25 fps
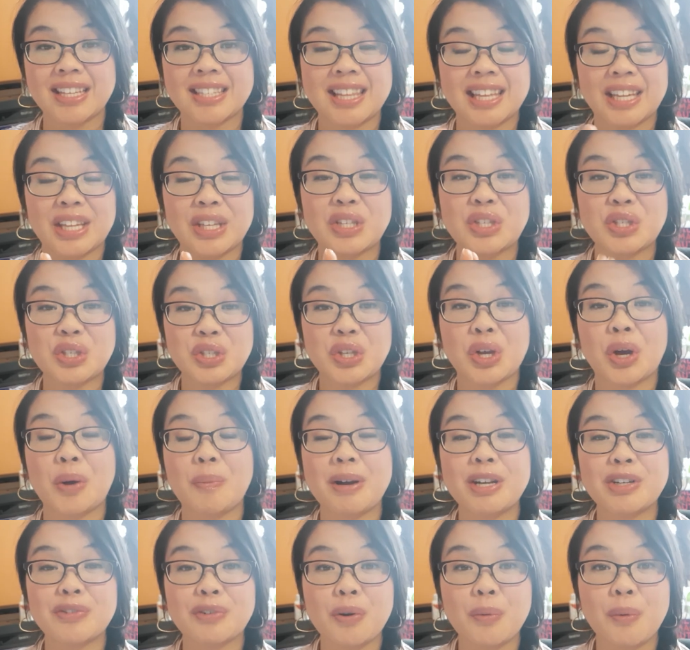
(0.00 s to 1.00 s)
Thank you so
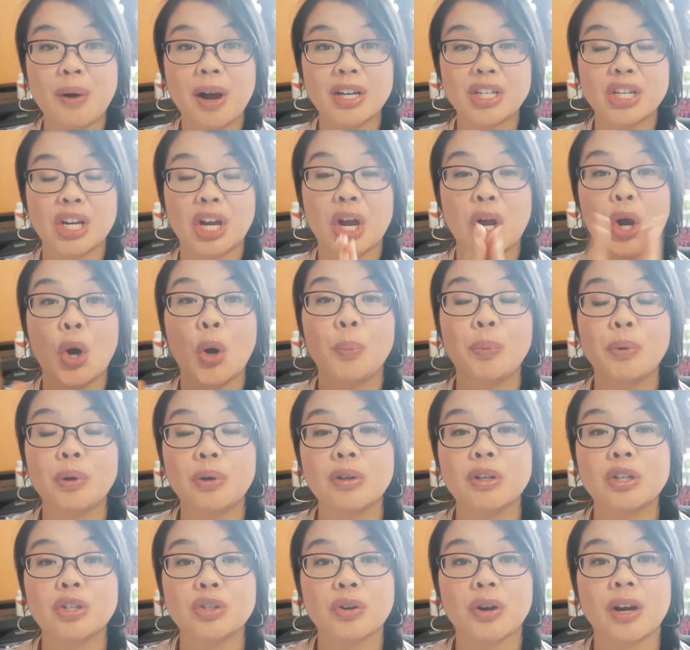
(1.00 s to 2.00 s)
much for watching. I hope you
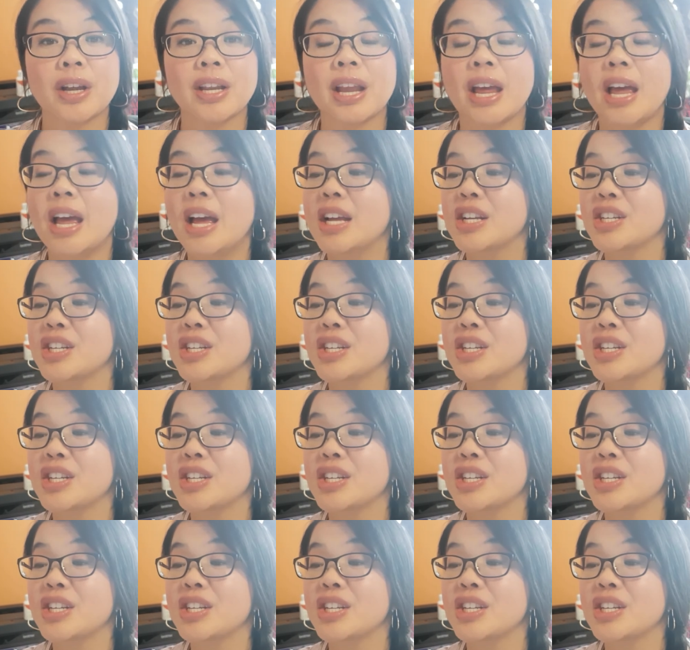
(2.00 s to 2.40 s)
enjoyed